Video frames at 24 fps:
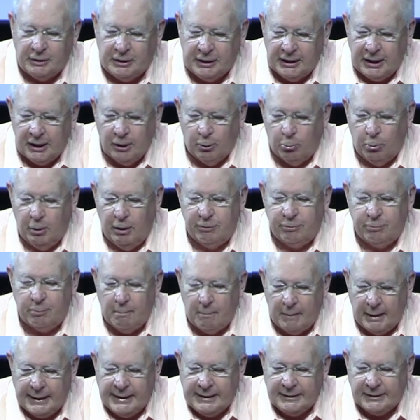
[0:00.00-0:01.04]
to deal
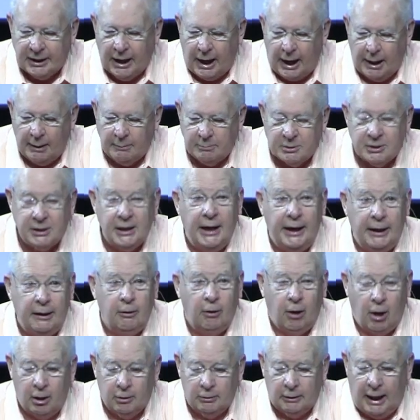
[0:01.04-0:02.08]
with many times
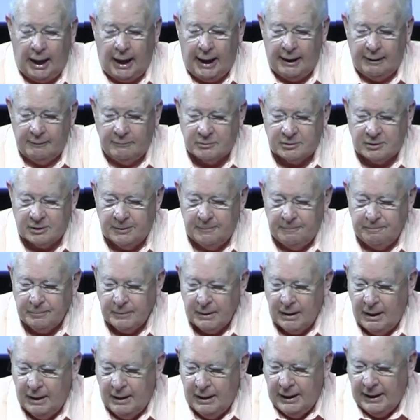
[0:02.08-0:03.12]
in our lives.
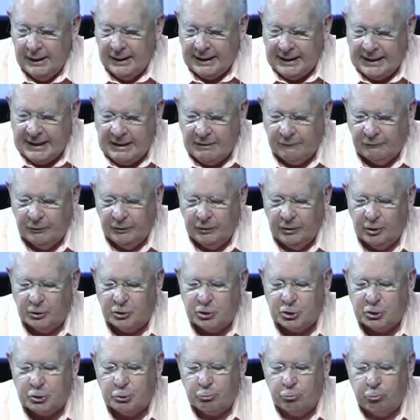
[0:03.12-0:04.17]
Even
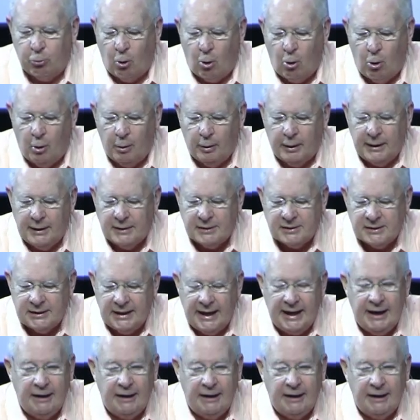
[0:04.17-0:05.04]
the strongest